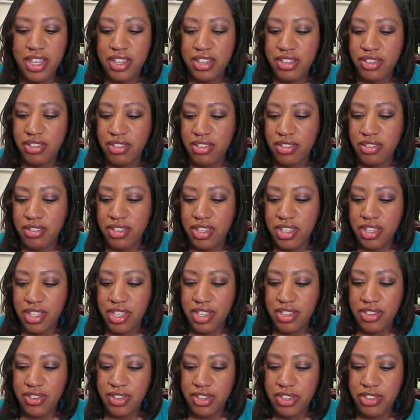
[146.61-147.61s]
so the only thing
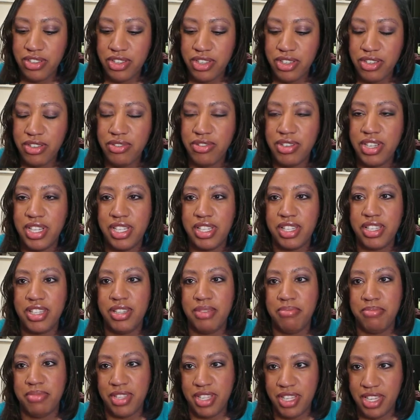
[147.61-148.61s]
you can do is
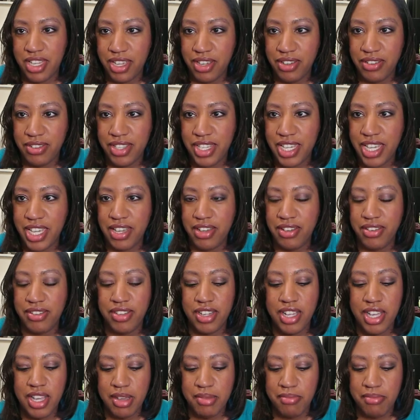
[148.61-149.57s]
clip the nail down.